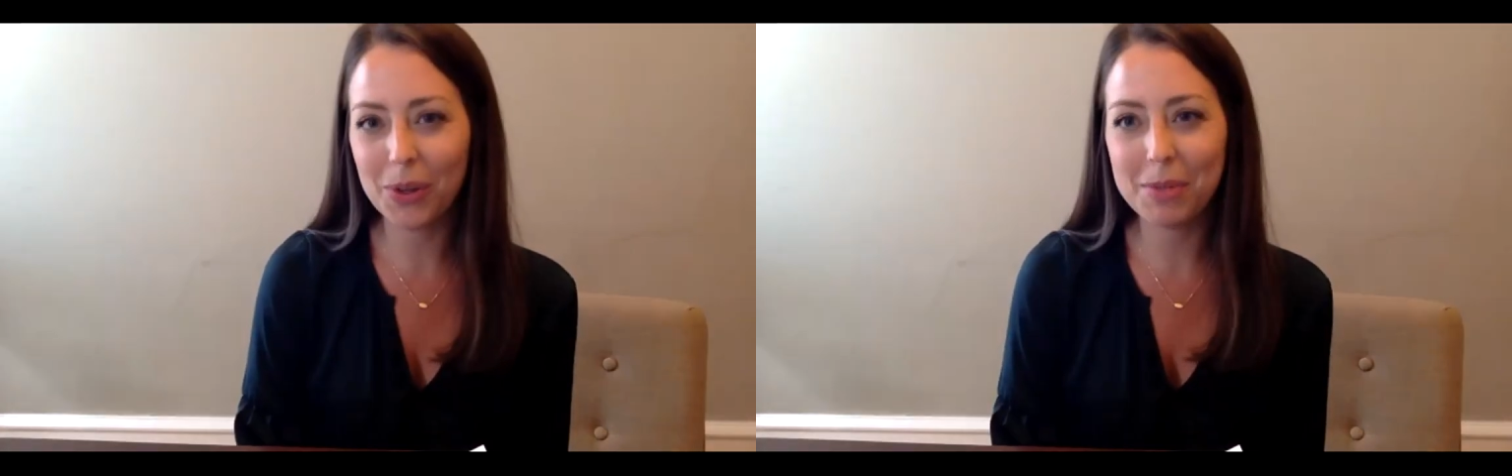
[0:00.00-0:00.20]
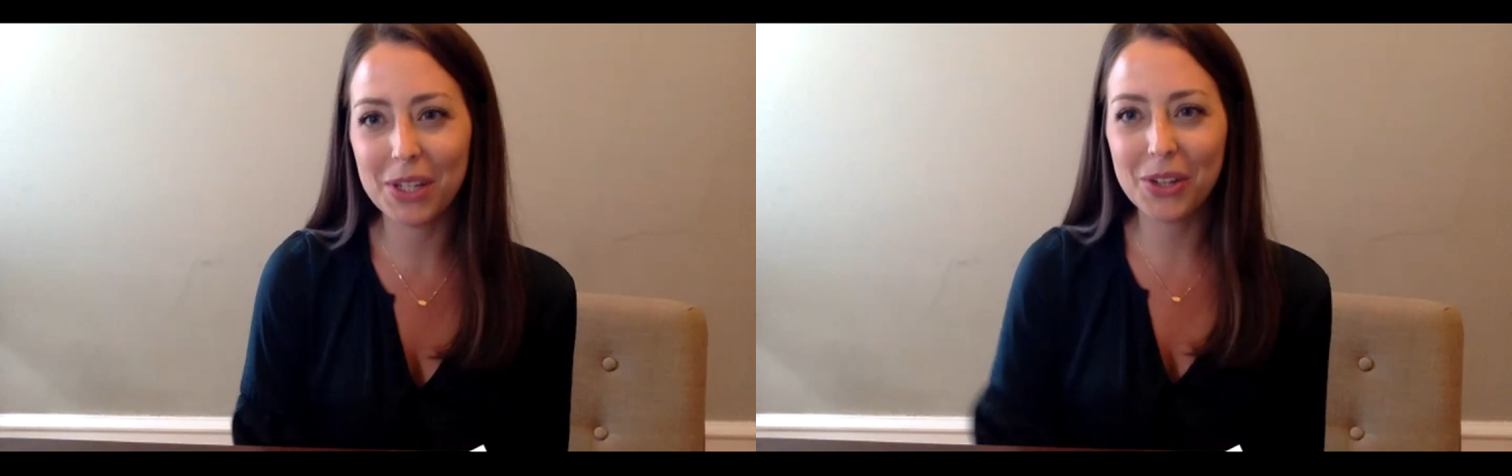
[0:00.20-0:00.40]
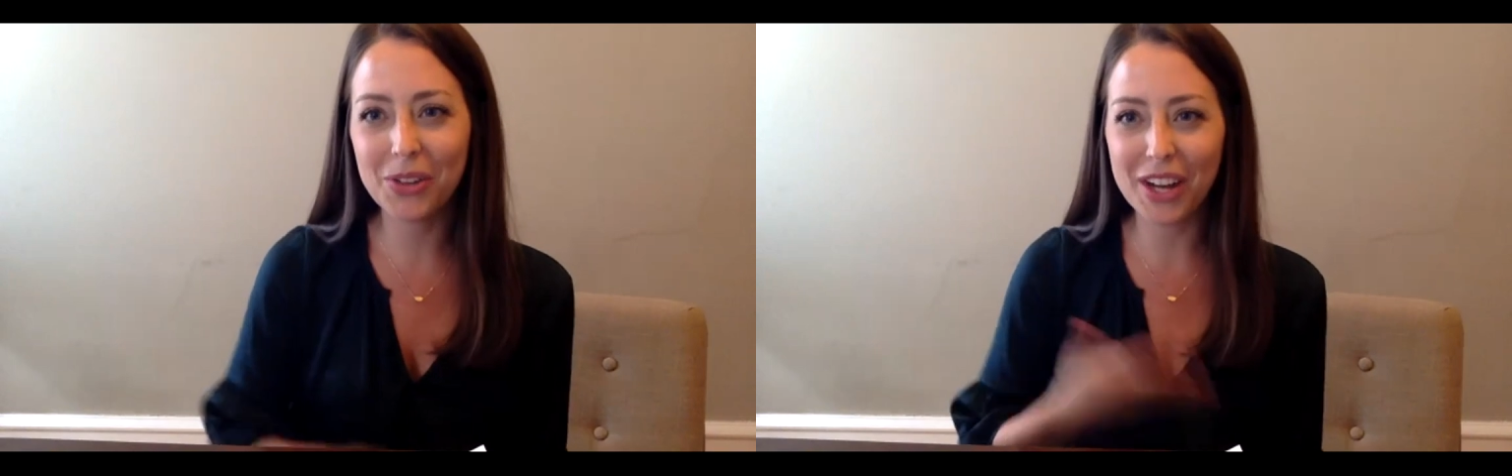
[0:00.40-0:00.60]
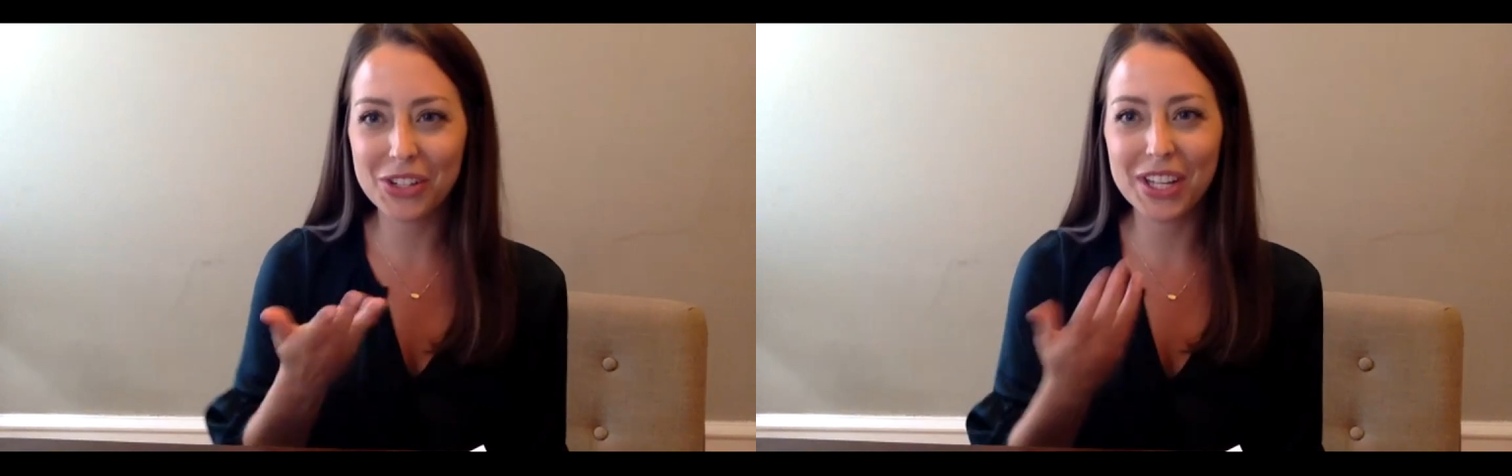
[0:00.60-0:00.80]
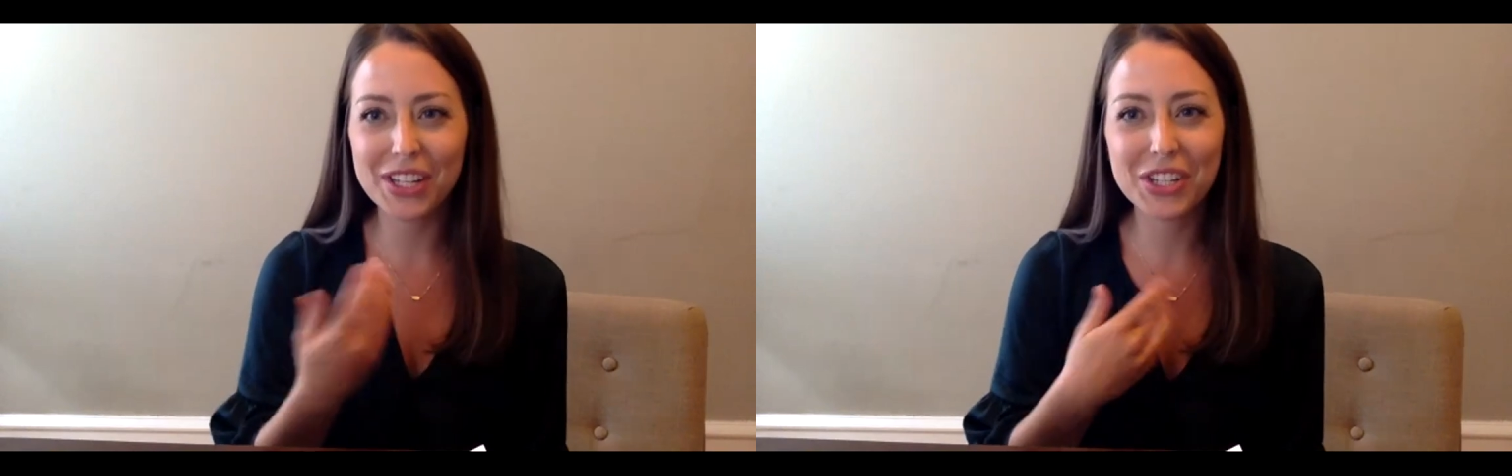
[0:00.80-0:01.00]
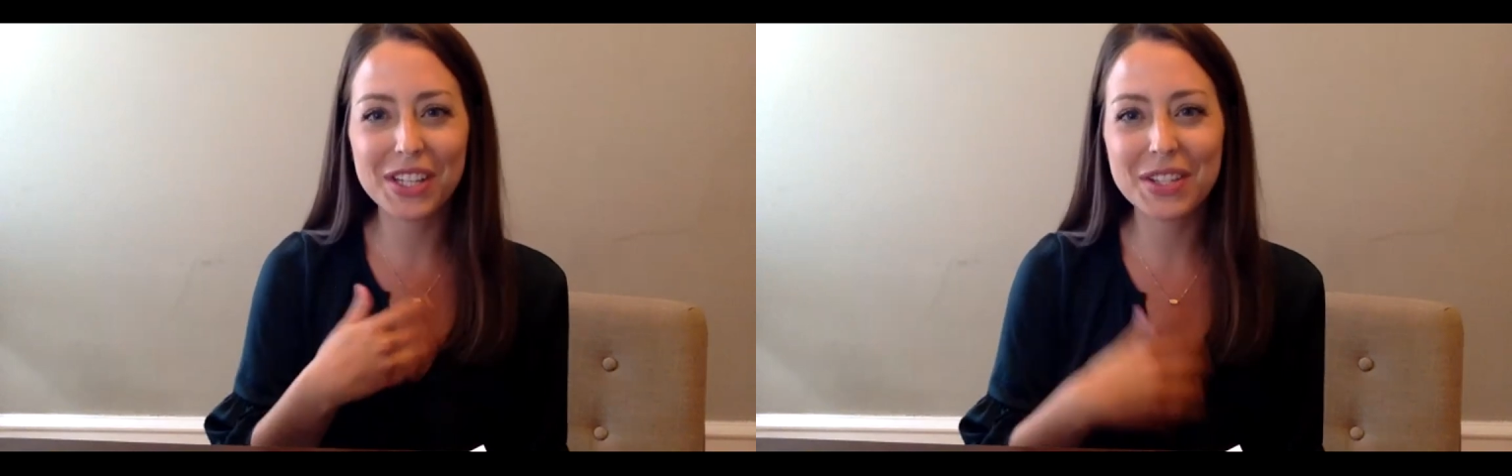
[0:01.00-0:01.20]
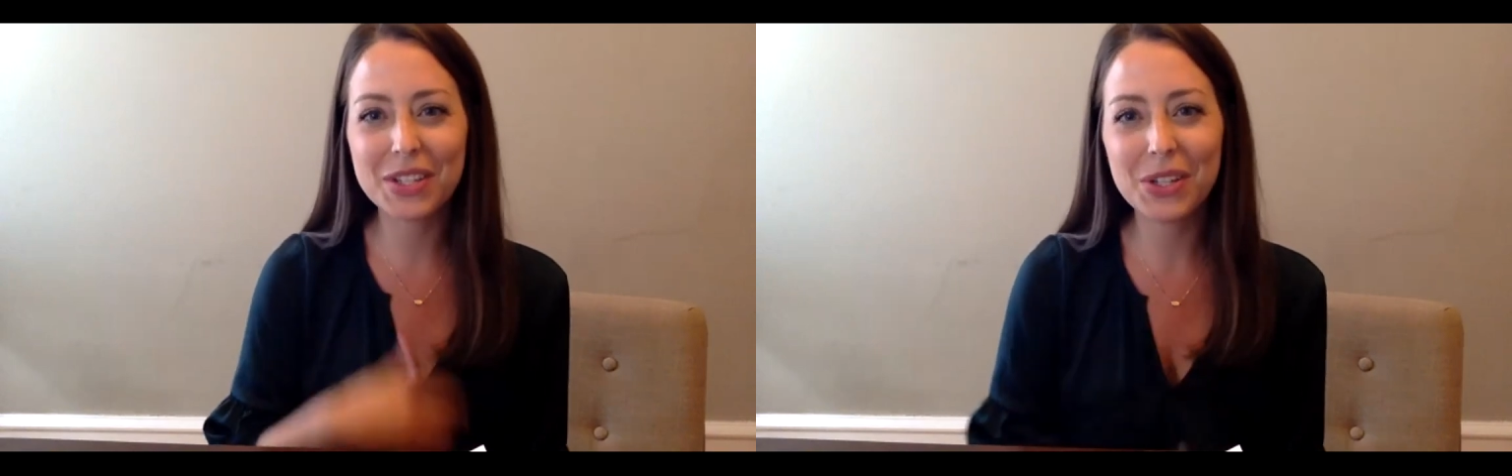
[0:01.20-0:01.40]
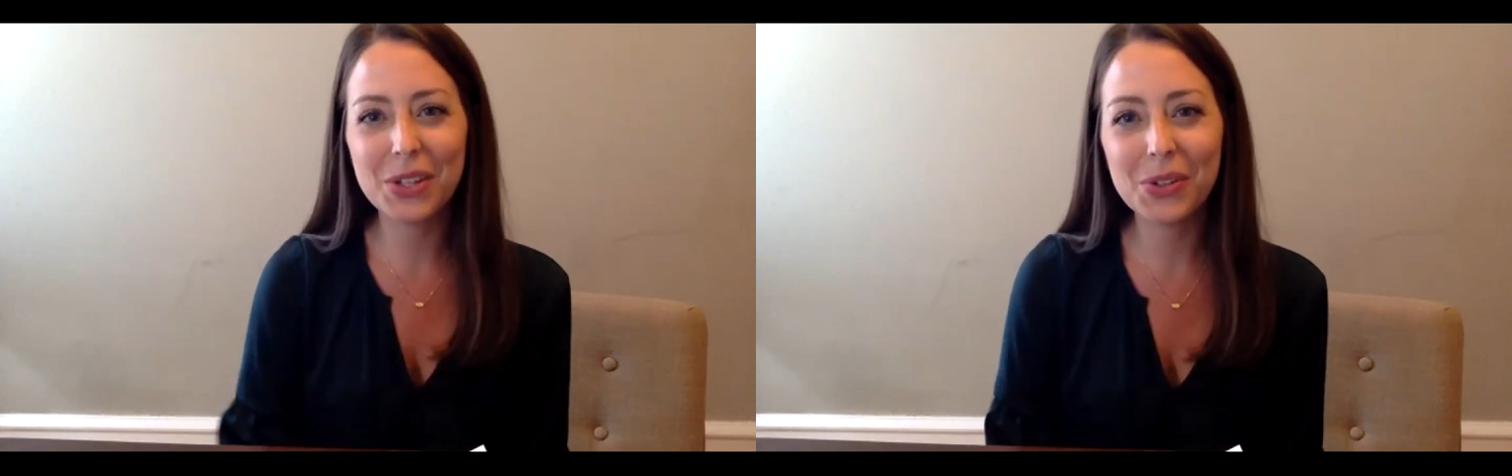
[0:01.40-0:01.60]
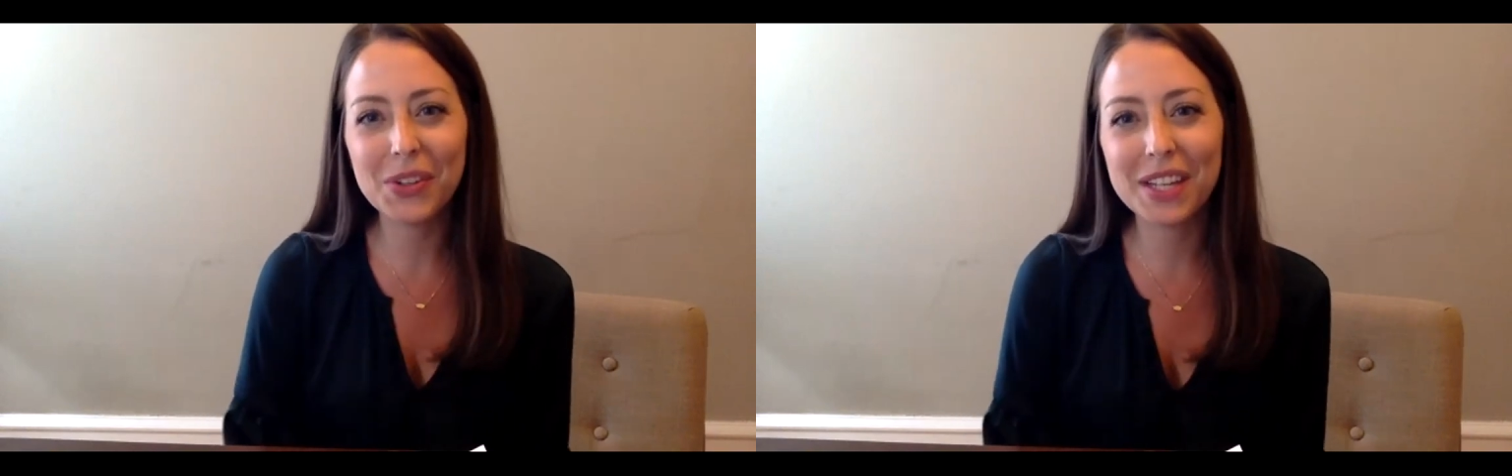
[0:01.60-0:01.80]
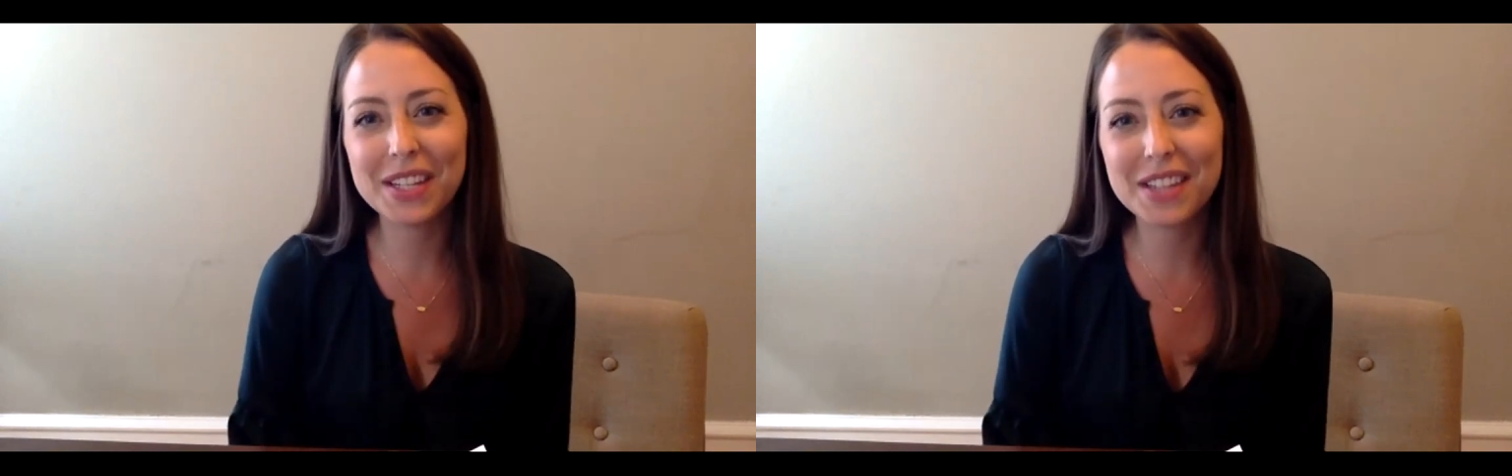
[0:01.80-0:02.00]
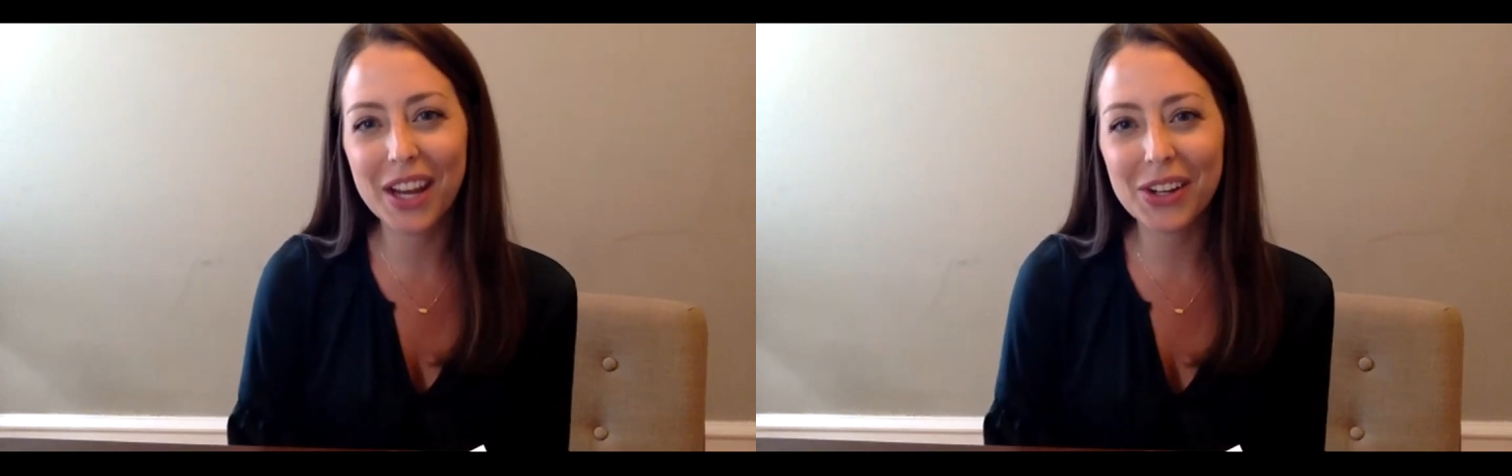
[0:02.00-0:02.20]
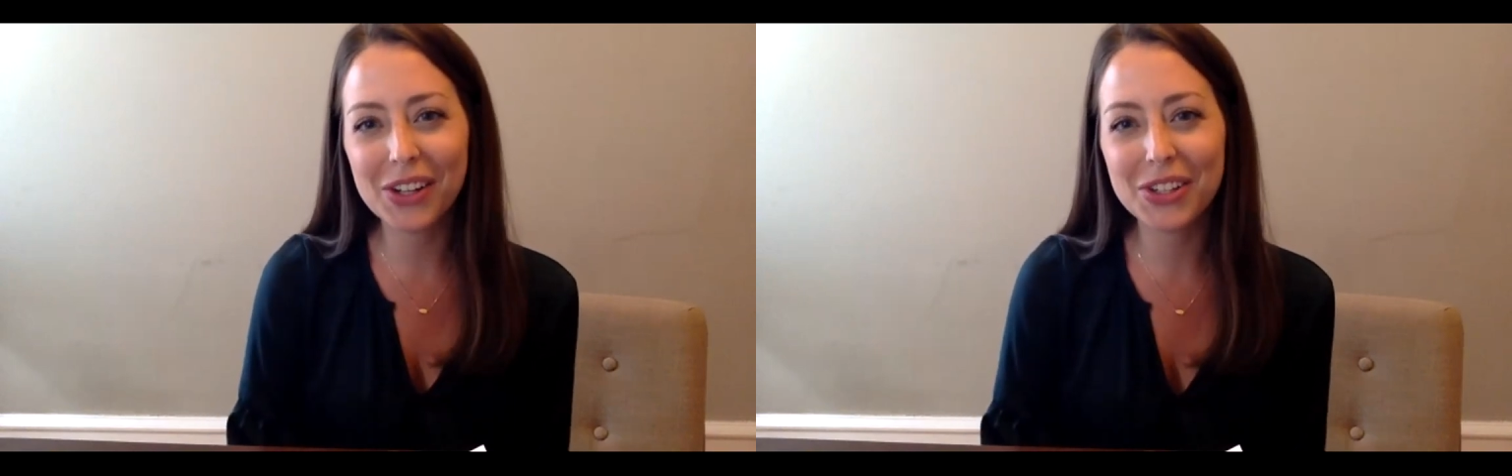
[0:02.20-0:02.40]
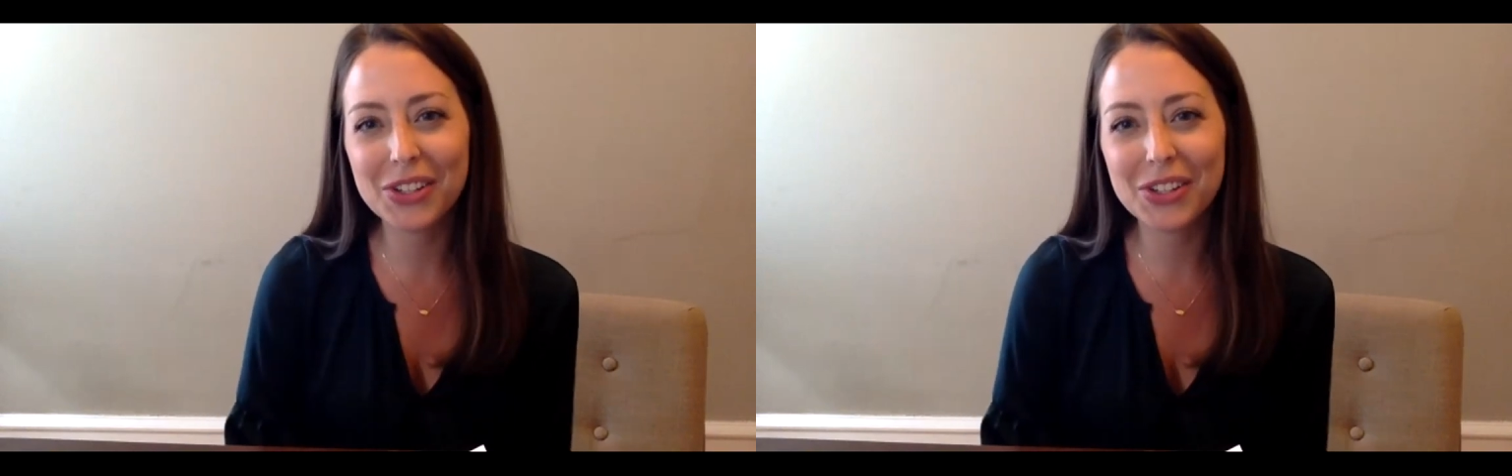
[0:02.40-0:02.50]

I mean, congratulations to you and the entire